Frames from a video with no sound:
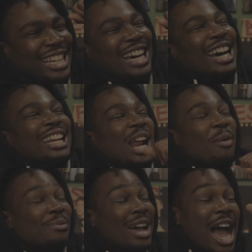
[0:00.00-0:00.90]
and
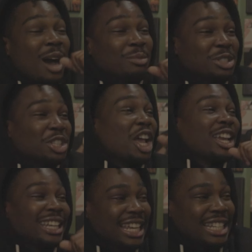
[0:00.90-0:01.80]
I'm I'm
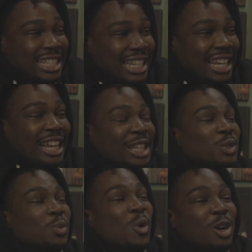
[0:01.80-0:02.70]
chugging that shit like
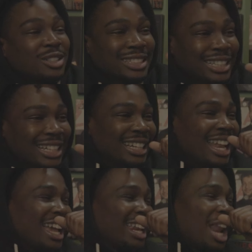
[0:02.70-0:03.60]
it's water,
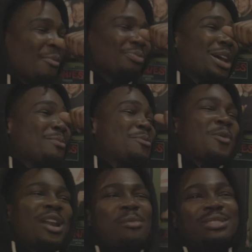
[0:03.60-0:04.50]
like, and I'm bro,
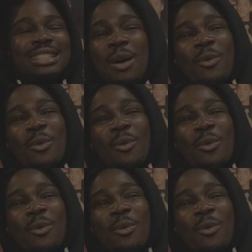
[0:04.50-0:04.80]
and I'm just, I'm